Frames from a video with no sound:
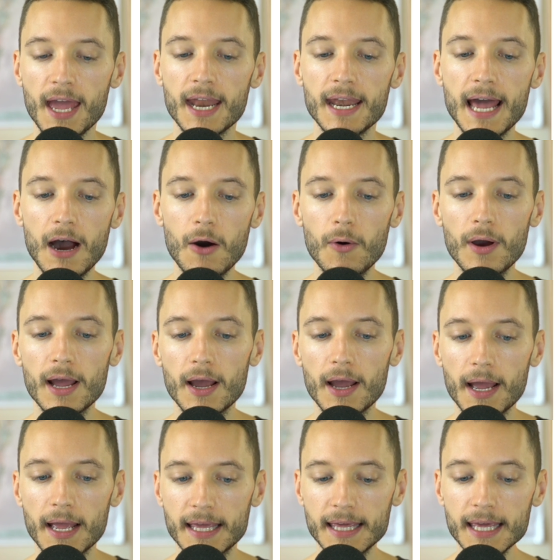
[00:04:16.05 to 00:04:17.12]
Now,
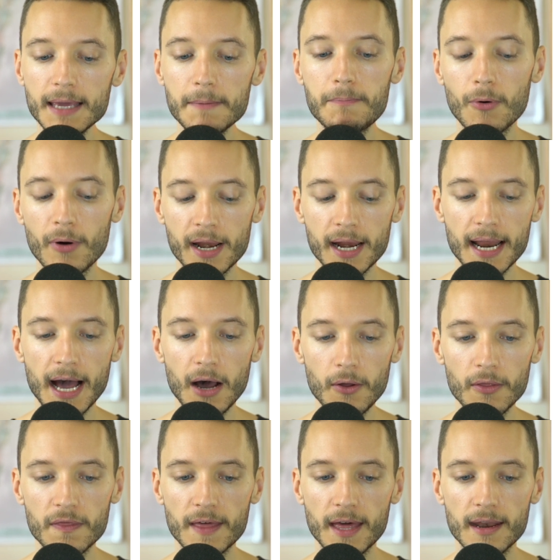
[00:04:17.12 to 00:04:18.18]
he pointed
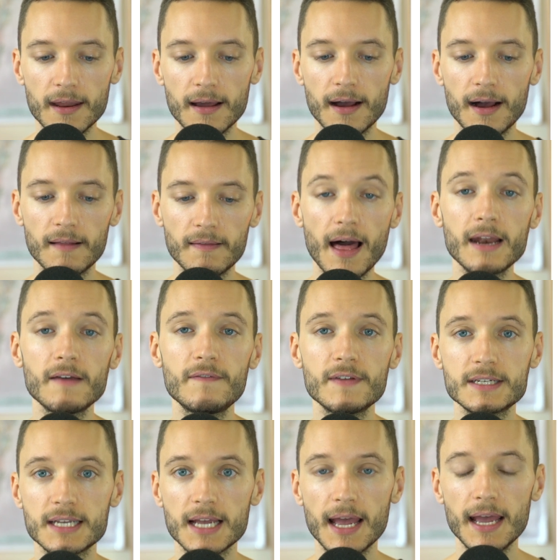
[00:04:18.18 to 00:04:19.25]
out that a lot of
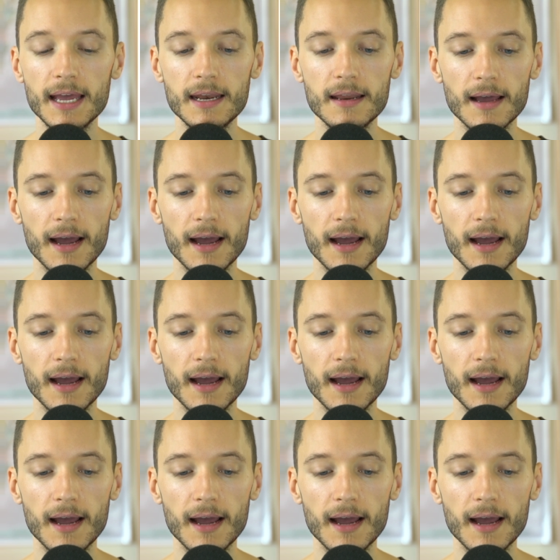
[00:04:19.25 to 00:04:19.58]
this aid,